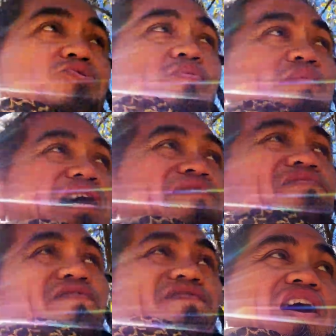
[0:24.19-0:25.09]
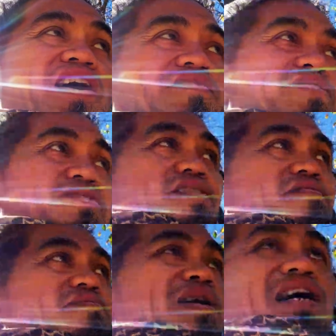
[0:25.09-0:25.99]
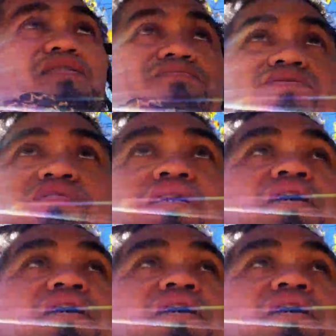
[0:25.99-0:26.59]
about five to seven pounds.